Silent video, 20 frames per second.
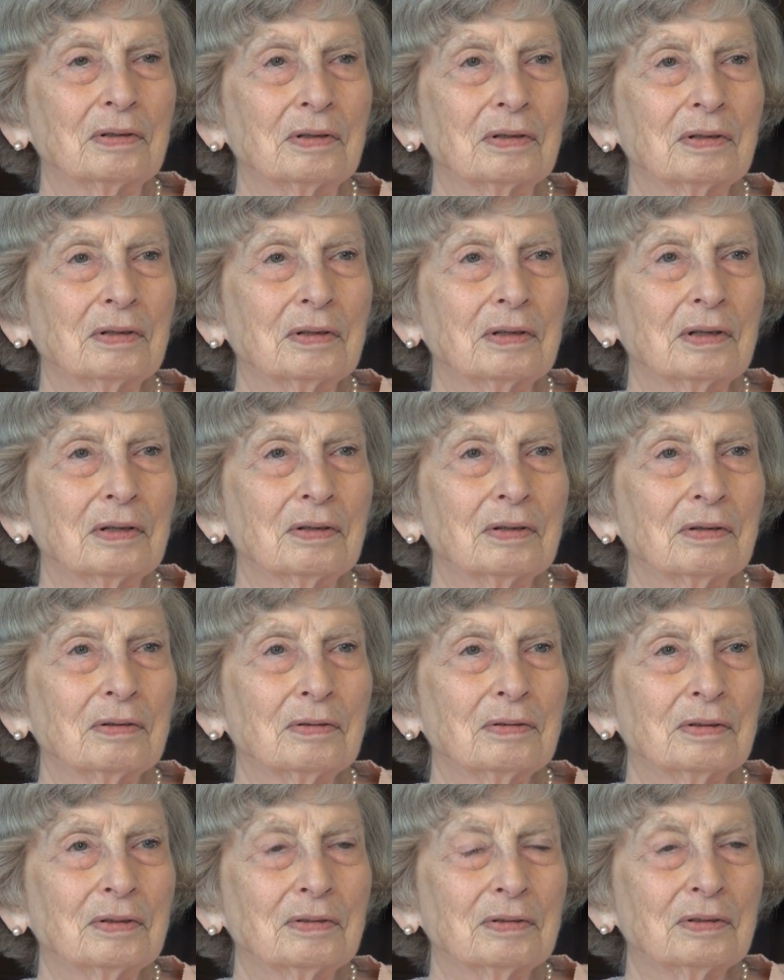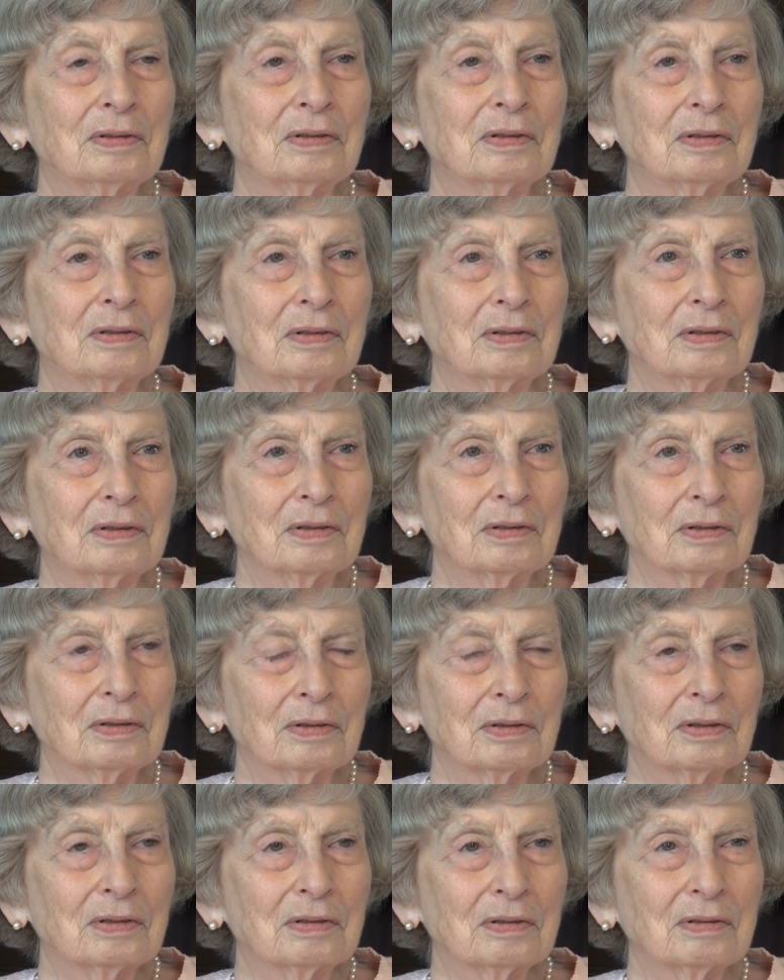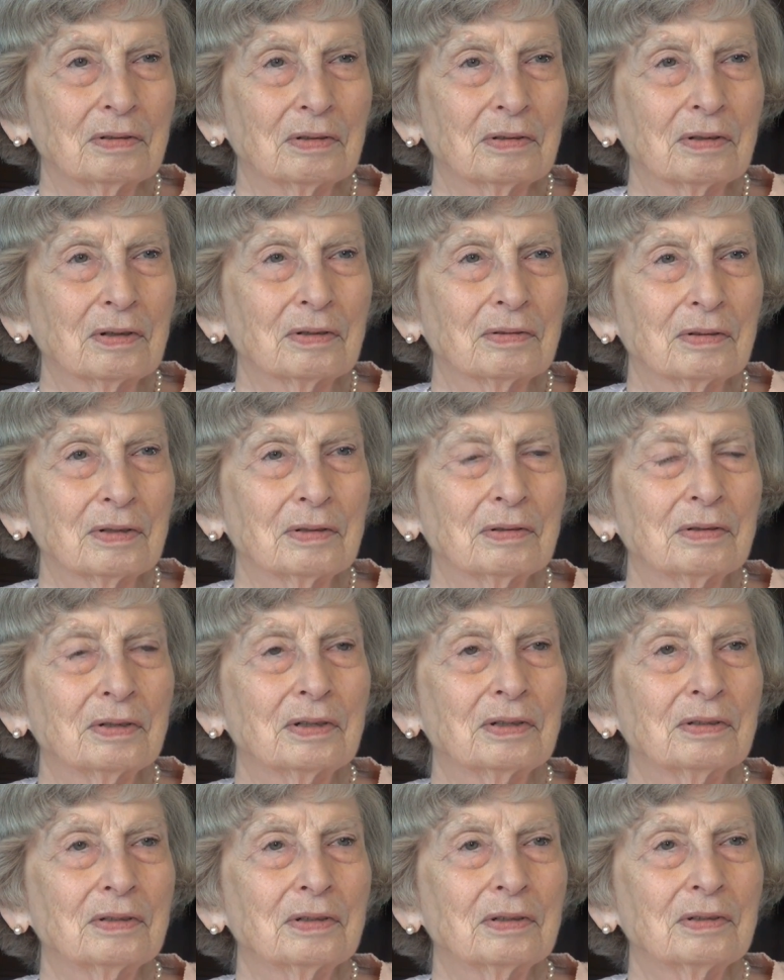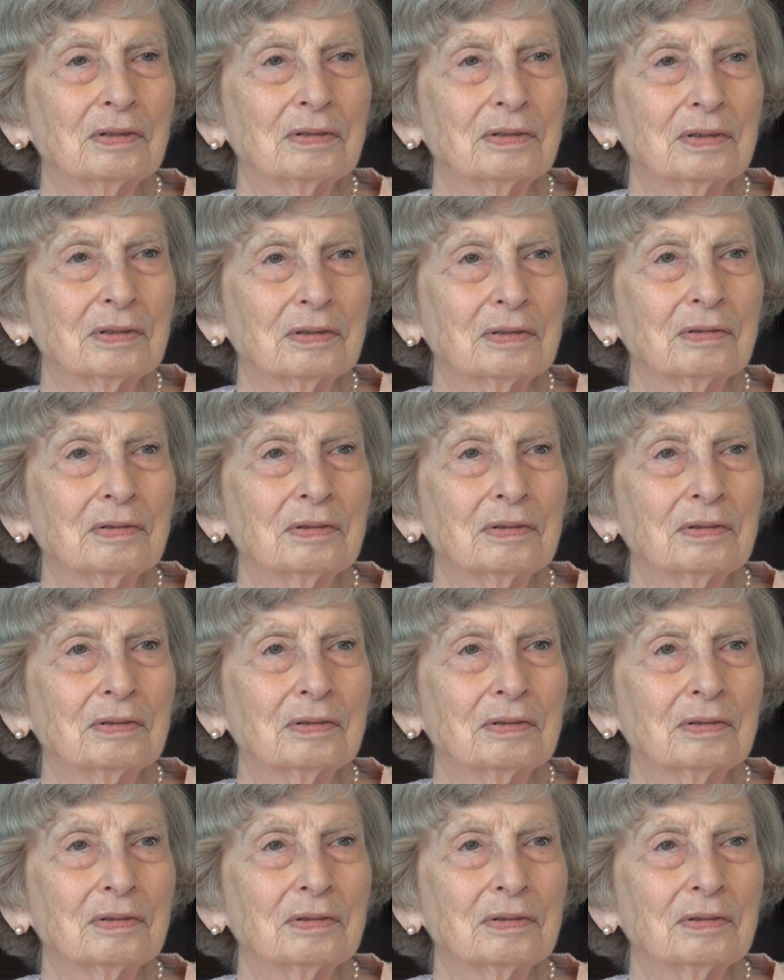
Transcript: including, you know, the law library journal and